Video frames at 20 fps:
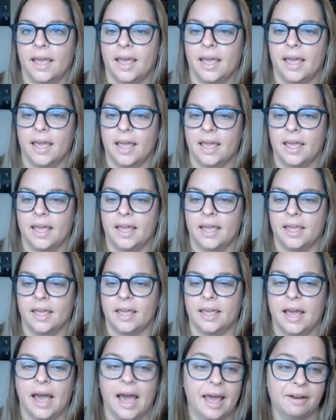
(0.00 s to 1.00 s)

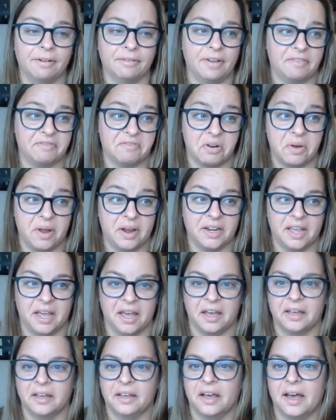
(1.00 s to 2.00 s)
a, I don't have no
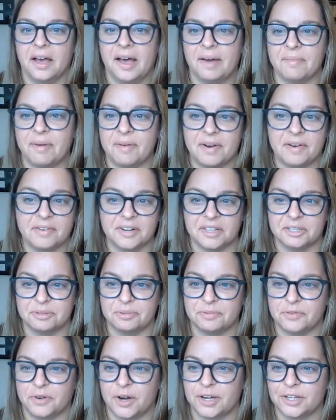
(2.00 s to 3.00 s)
idea. I've never done
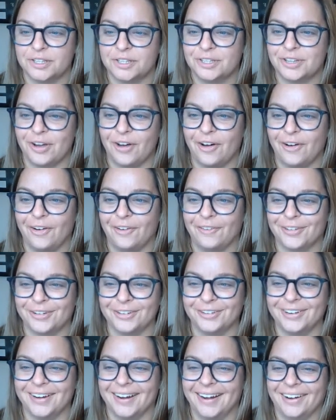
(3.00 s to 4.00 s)
this before, so we're
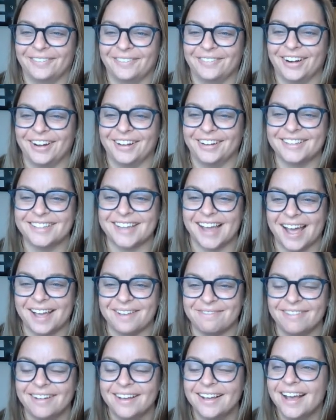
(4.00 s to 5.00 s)
doing it in real
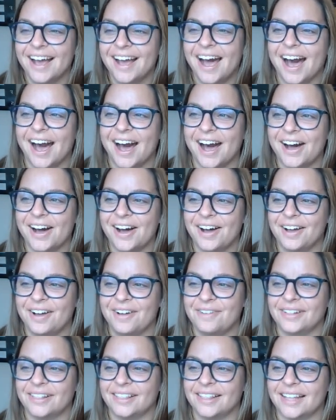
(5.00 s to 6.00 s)
time.
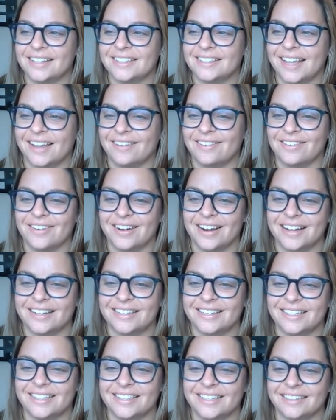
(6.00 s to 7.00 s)
Let's say we
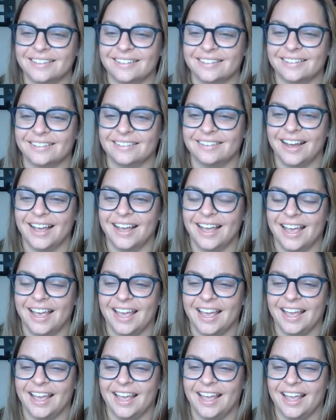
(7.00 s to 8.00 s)
wanted to do
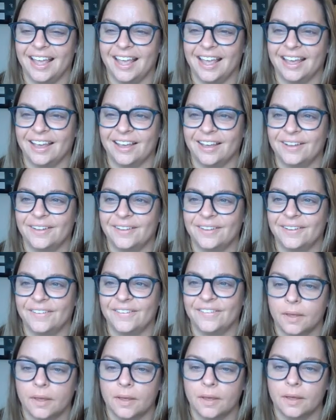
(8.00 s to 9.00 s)
a,
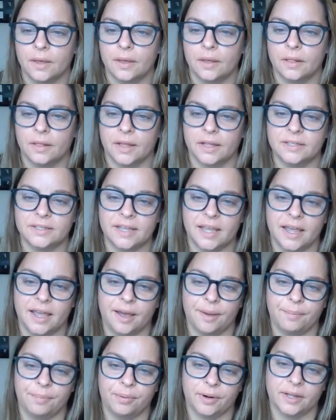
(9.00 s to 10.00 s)
let's
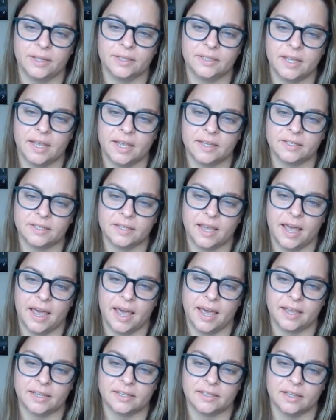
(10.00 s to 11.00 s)
say a princess
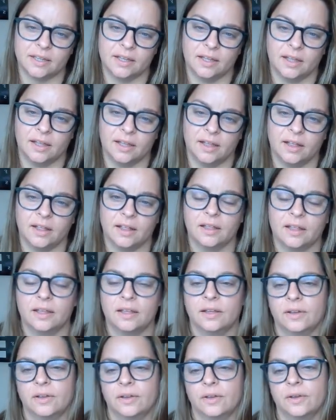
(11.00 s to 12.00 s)
castle
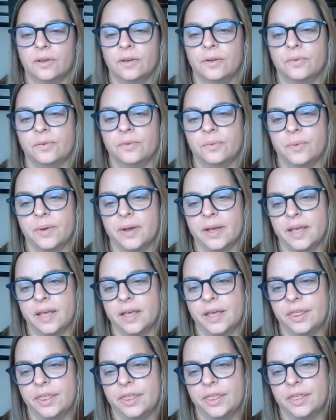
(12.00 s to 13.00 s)

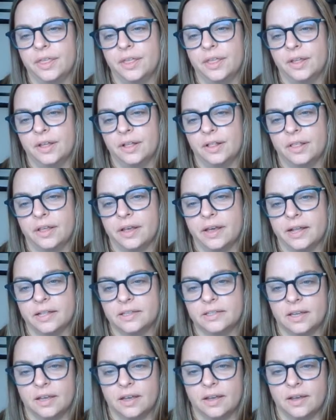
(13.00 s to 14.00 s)
with
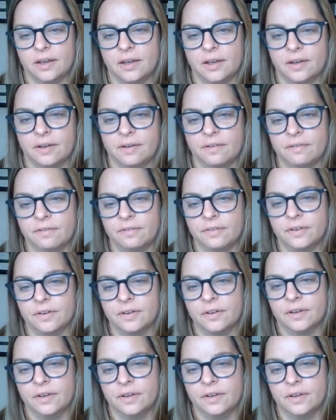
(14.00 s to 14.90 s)
lots of